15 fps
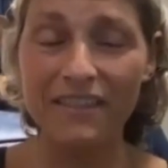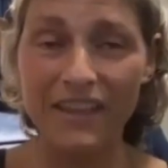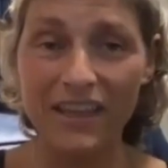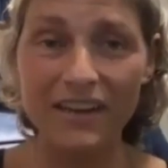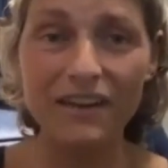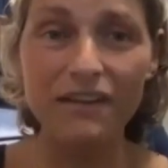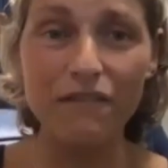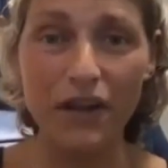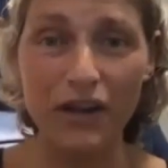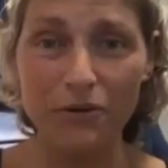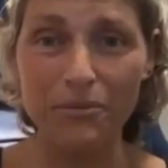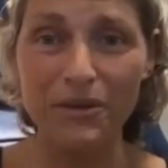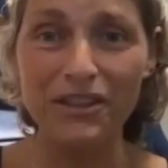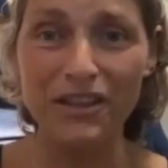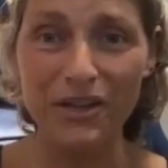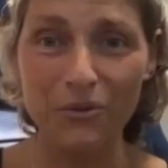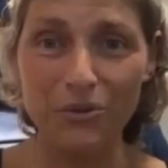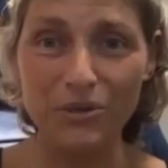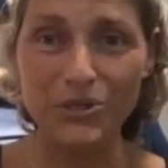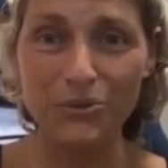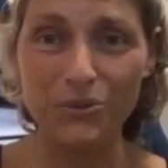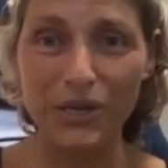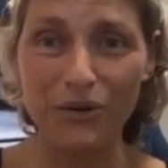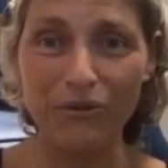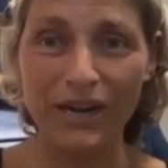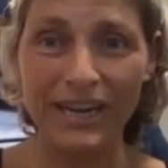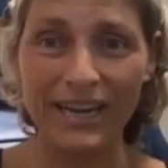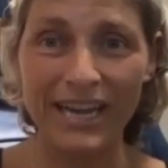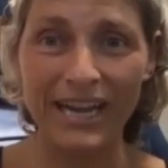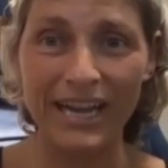an environment like we're doing
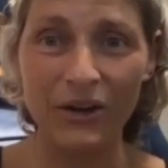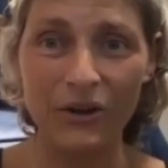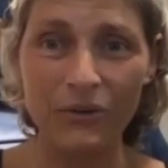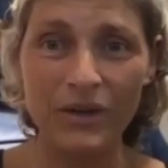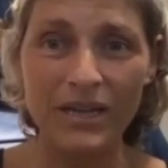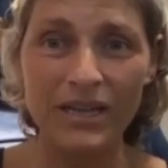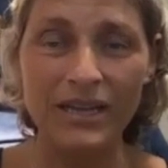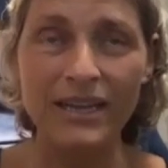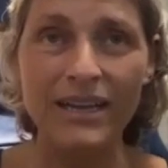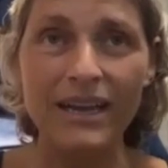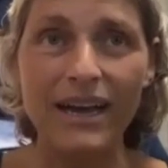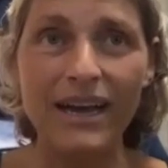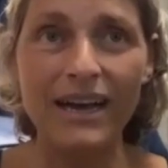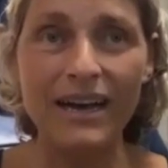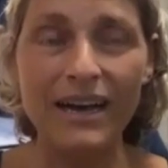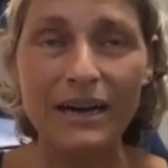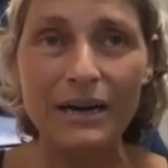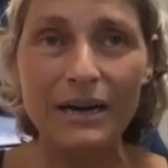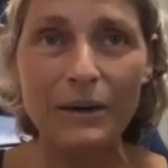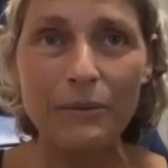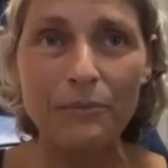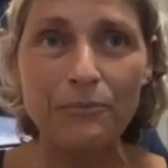right now. Mm-hmm. Um,